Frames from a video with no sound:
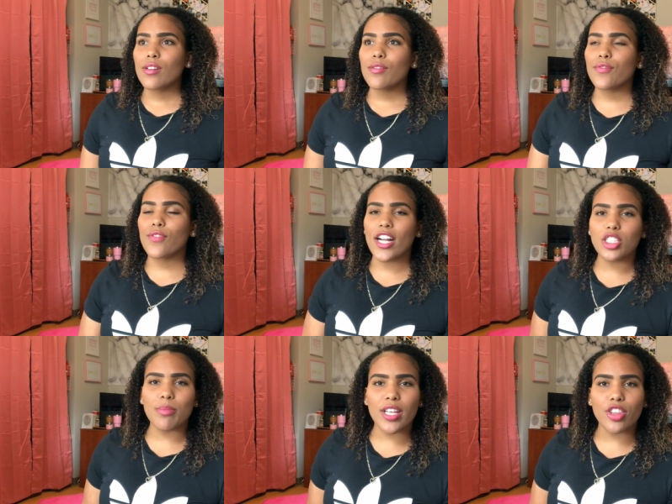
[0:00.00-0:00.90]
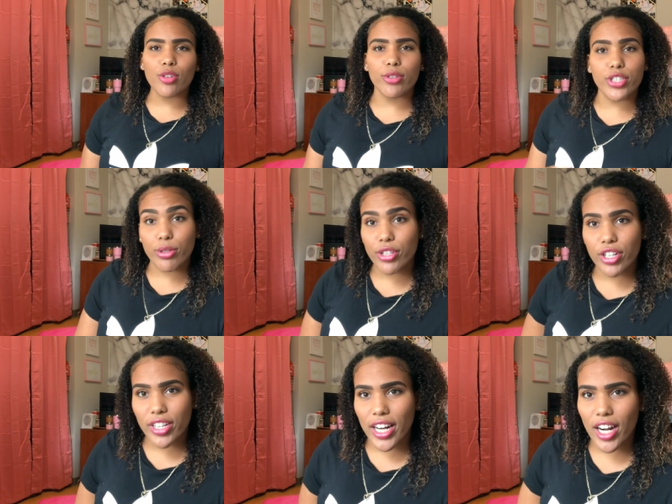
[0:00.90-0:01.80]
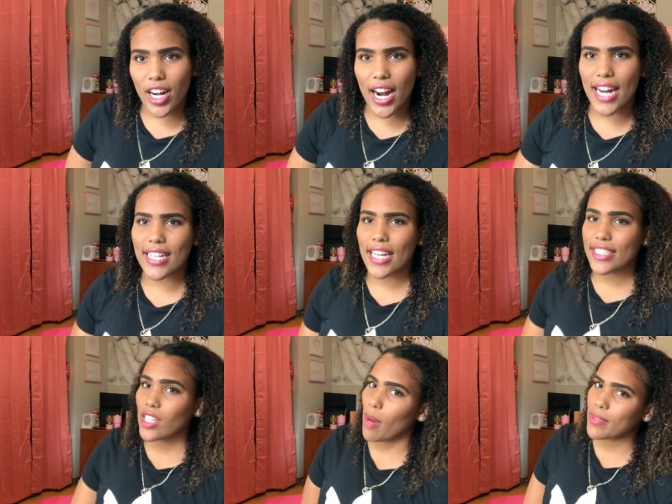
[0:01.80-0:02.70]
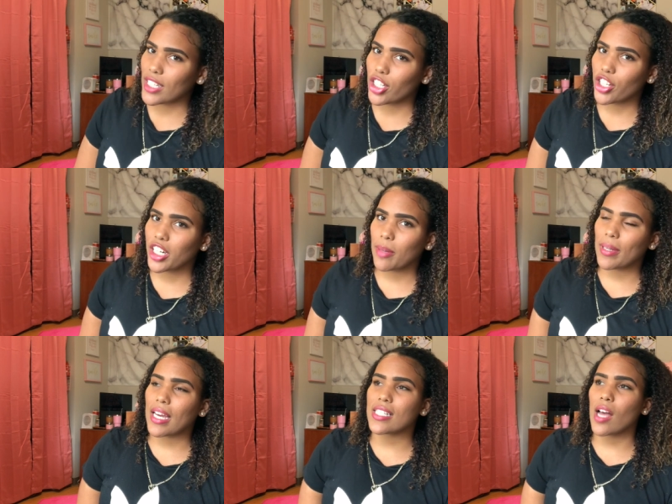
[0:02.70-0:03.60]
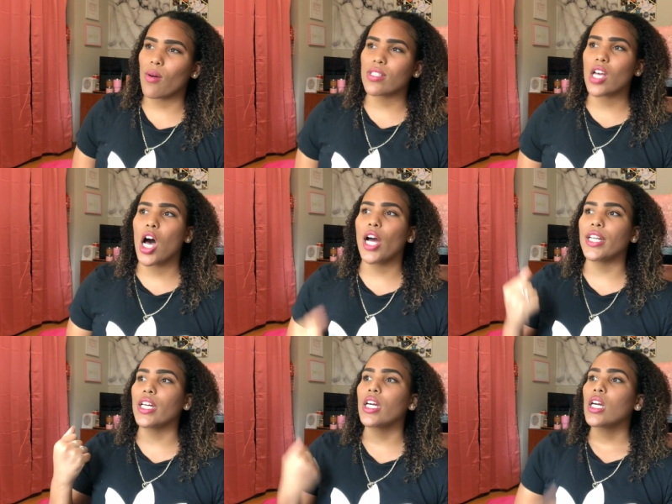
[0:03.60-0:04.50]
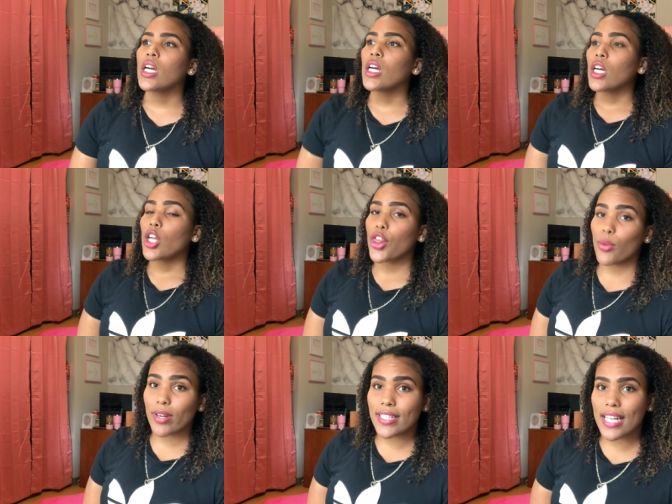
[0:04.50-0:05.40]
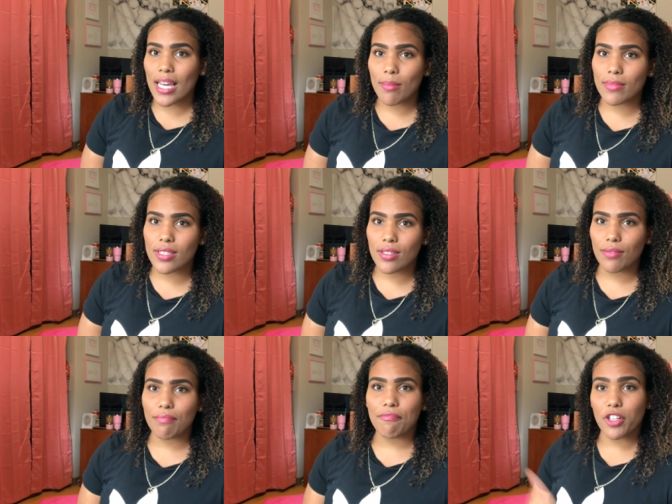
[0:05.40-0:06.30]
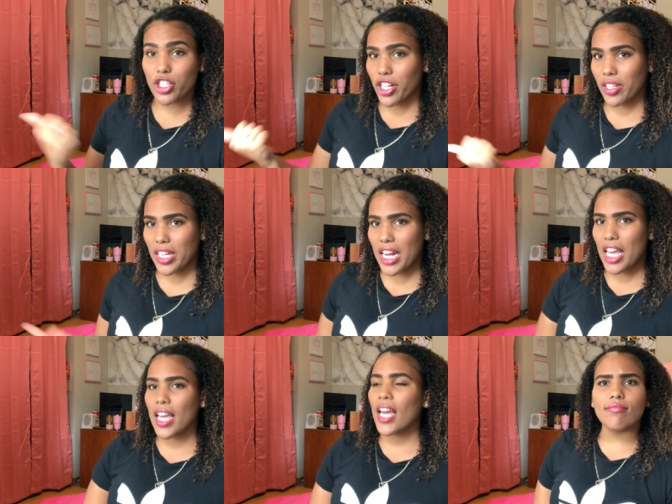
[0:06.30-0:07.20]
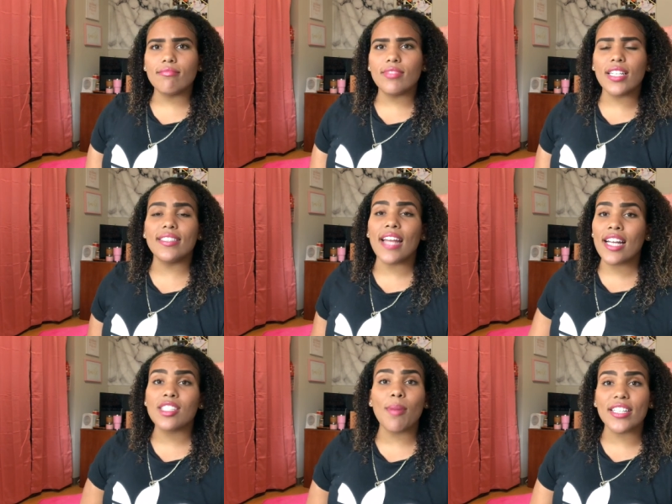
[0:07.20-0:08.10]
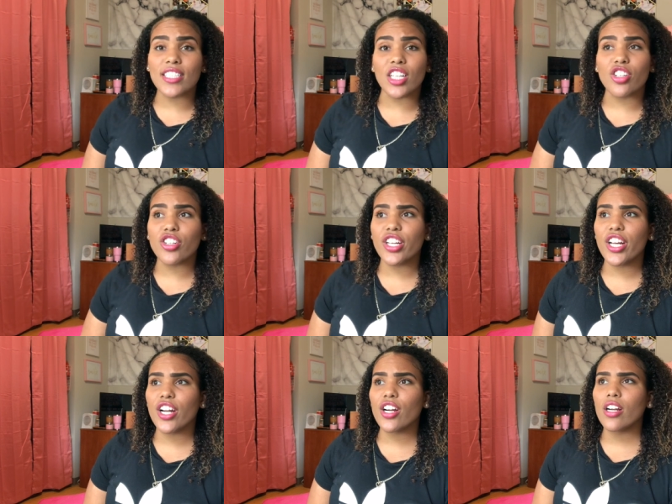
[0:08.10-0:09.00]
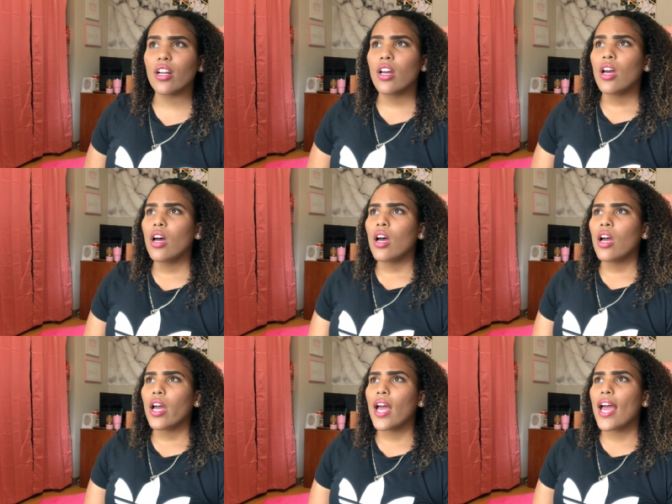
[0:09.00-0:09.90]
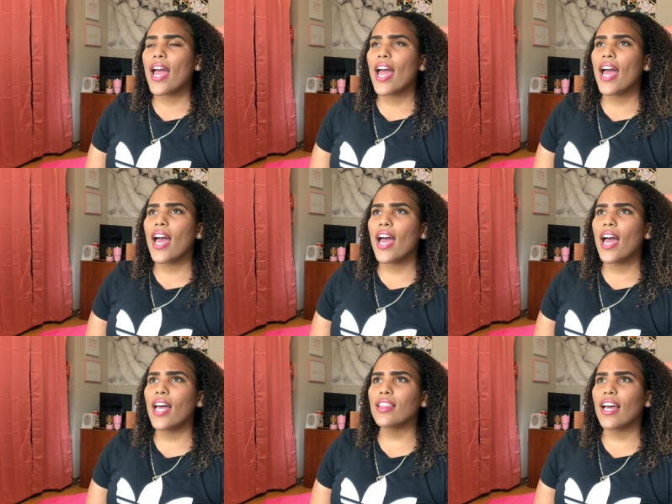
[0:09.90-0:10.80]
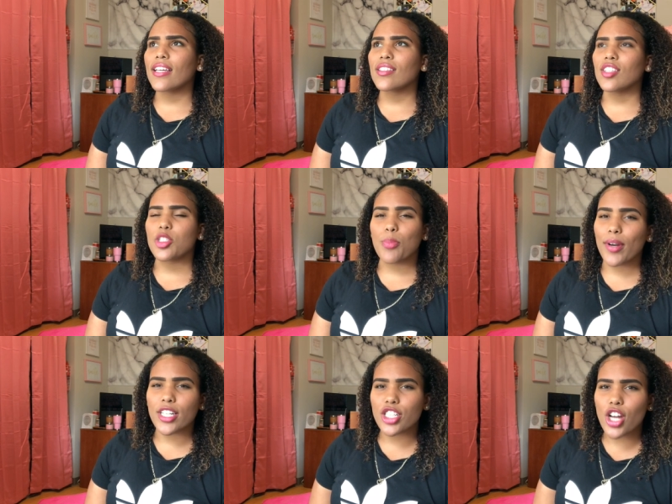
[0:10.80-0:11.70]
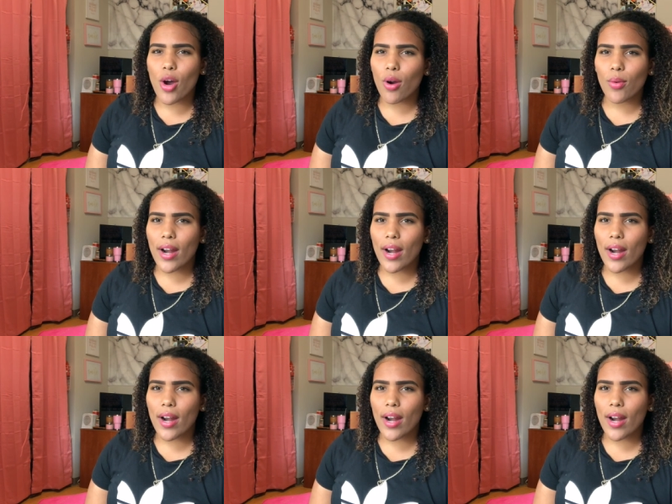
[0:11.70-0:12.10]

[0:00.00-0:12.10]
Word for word: freshman through junior year, and I stopped senior year because I was on three teams for cheerleading. Did dance my senior year, and like the spring show or